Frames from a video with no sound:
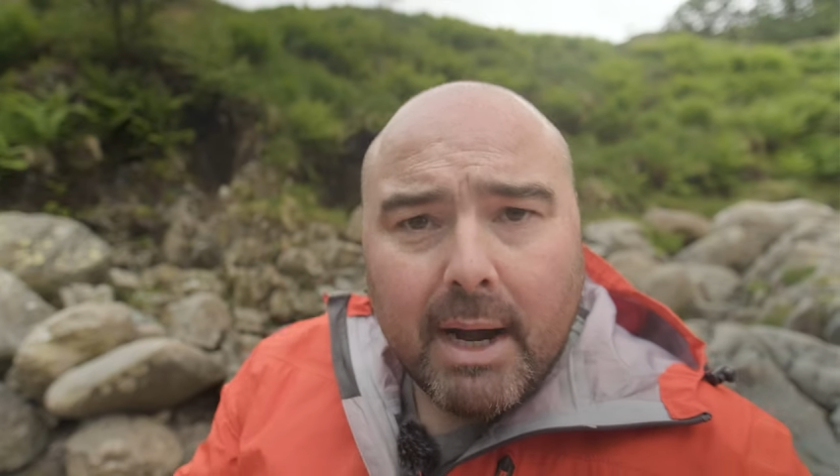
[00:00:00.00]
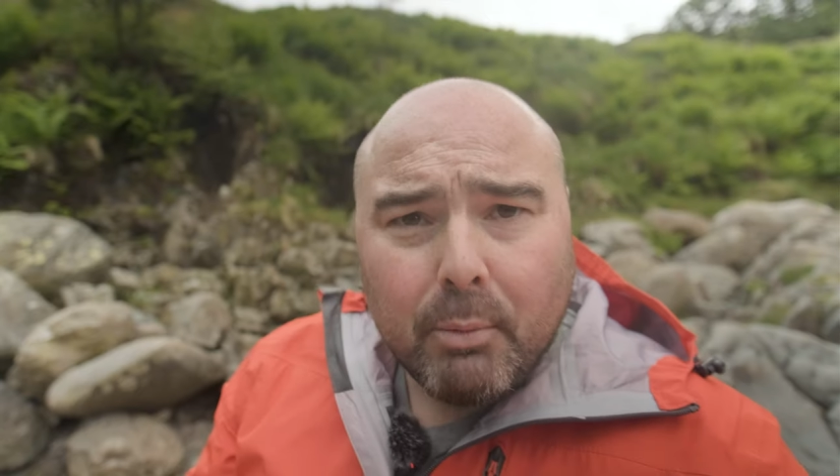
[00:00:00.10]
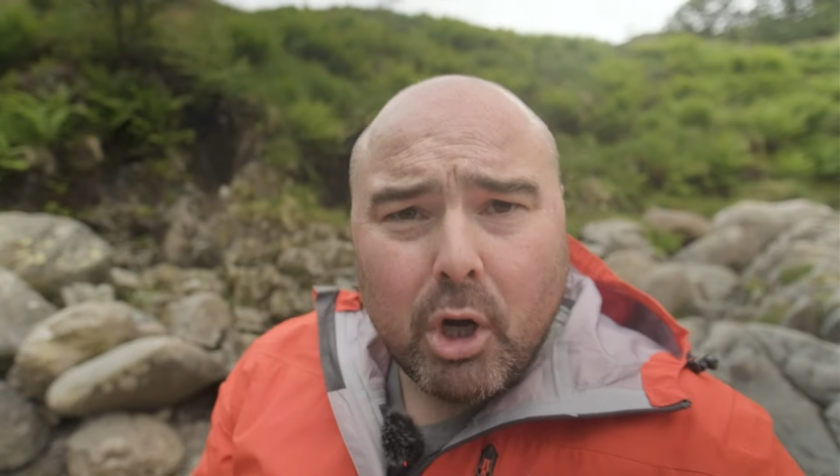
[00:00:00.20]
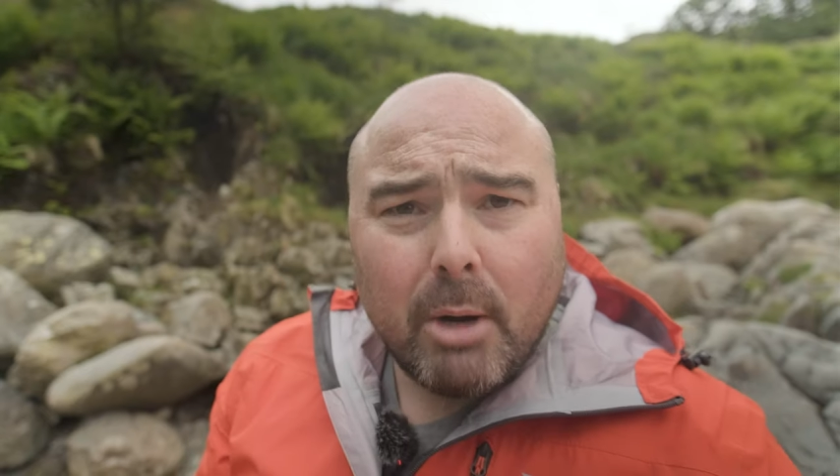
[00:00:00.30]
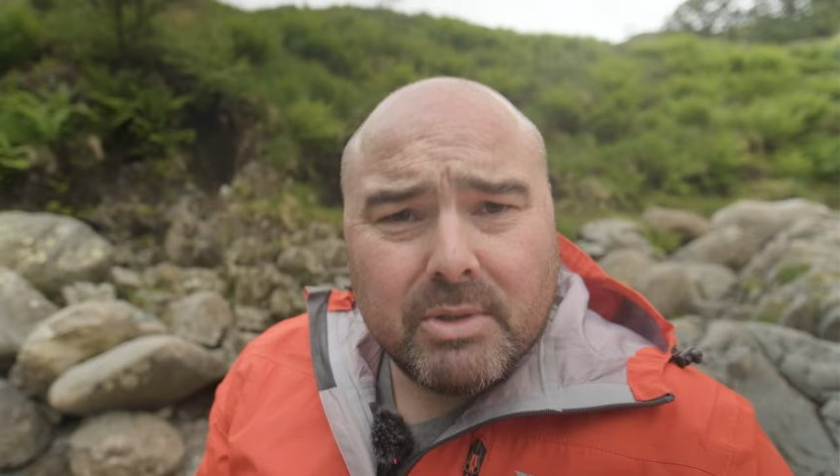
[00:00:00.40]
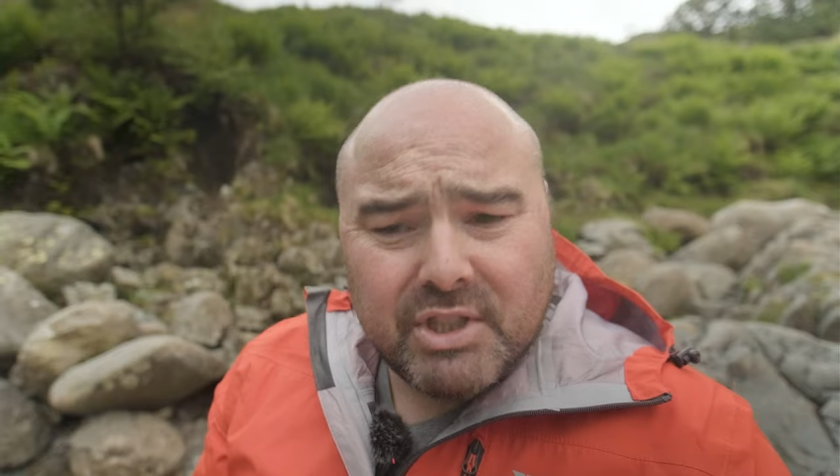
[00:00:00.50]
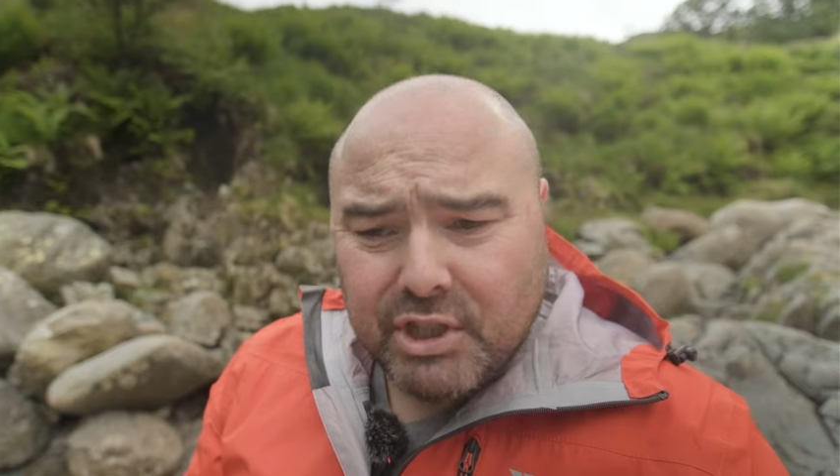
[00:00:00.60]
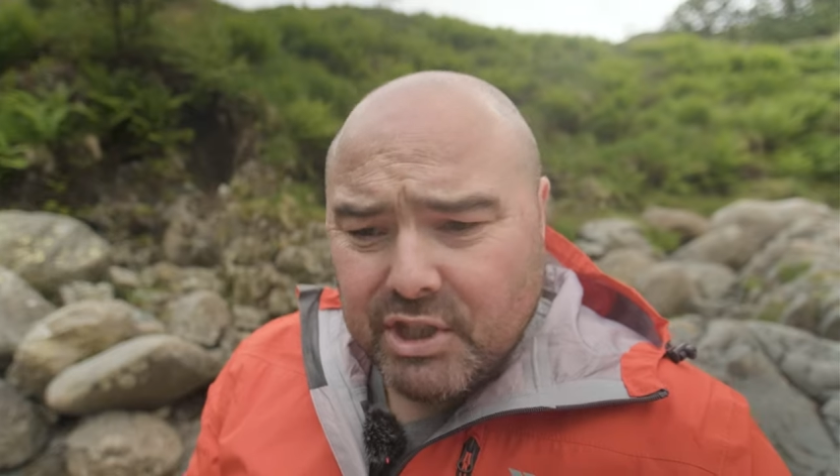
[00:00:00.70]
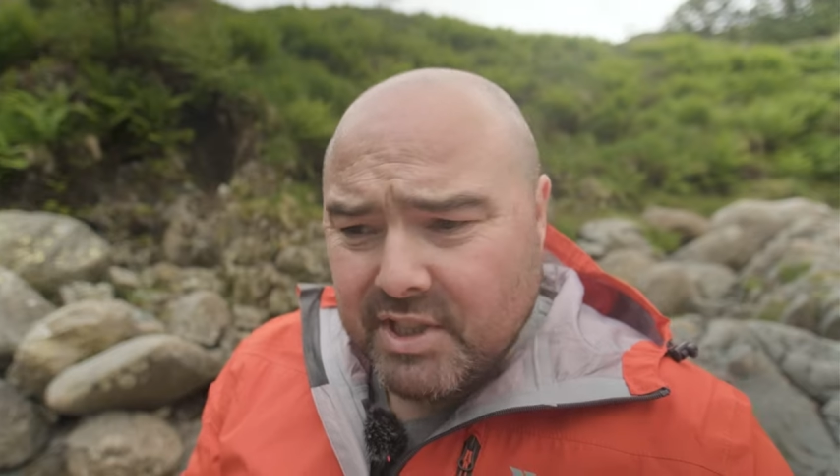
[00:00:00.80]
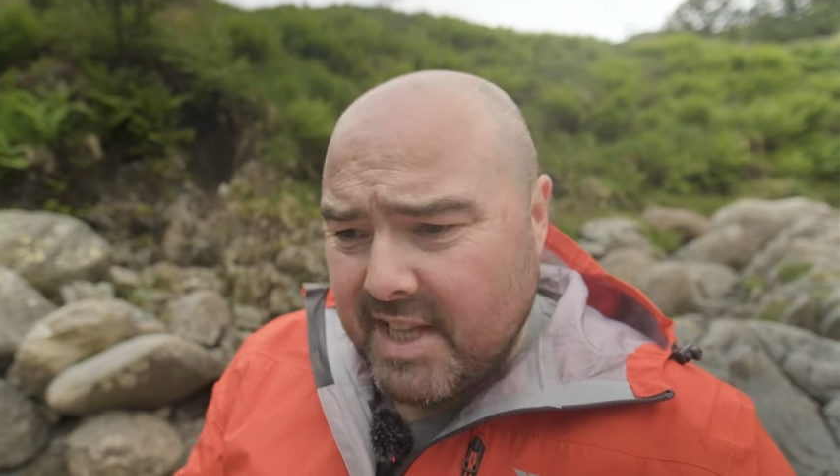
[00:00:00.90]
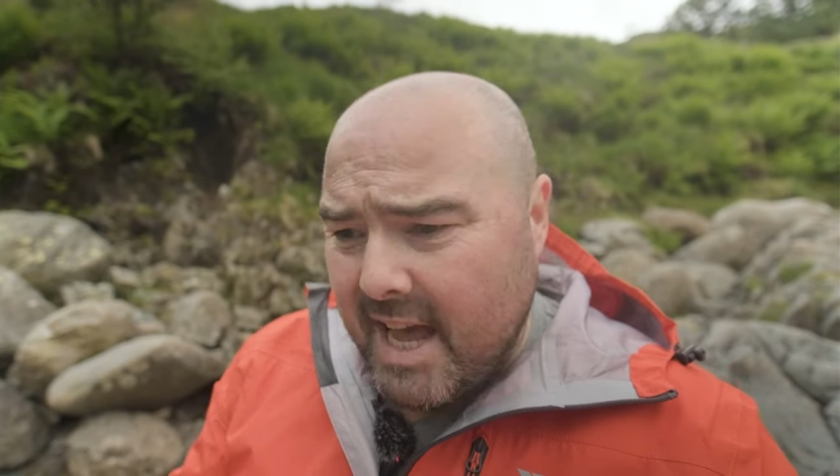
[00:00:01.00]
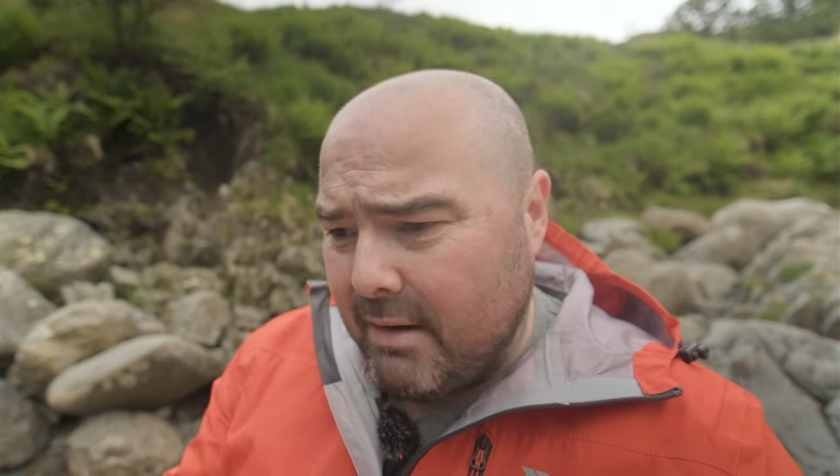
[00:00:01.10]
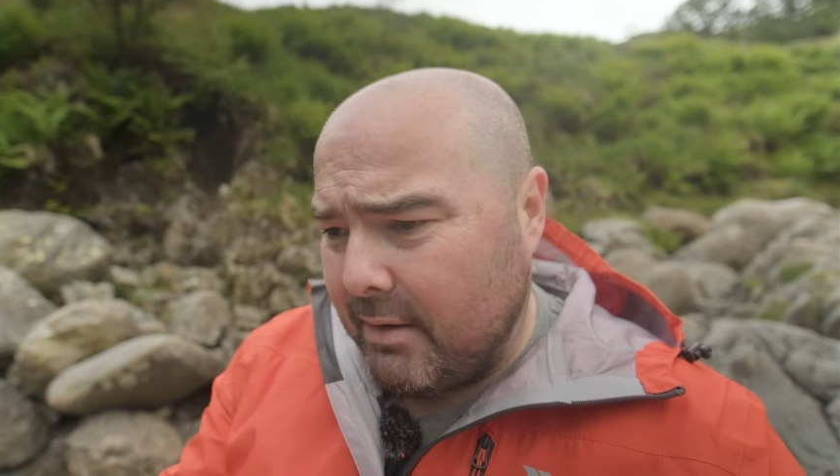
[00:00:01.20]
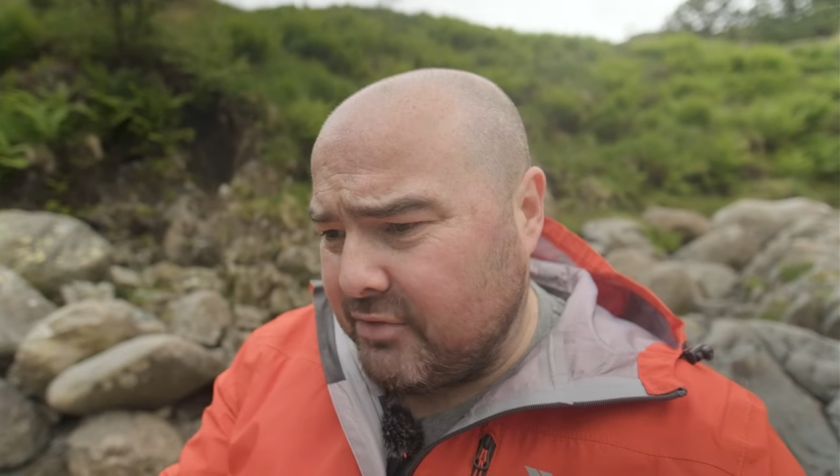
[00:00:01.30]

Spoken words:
around with compositions there.